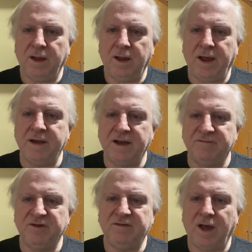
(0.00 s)
and
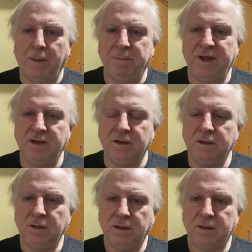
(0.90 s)
others'
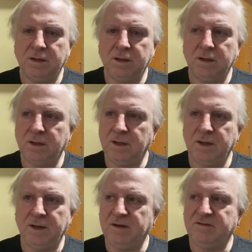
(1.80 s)
opinion,
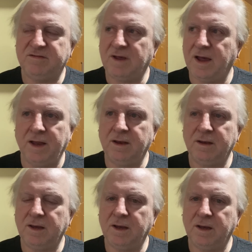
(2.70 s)
is
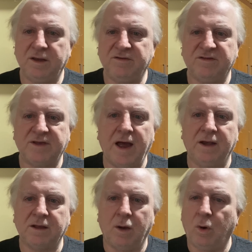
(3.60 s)
it just
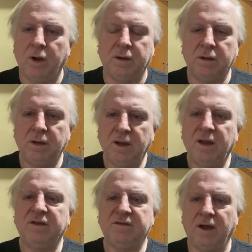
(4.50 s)
can't go on.
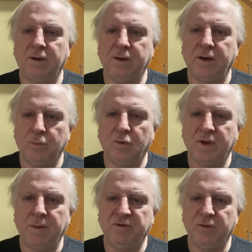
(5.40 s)
So it will
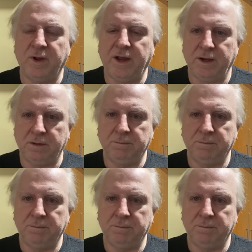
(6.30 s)
come to a head.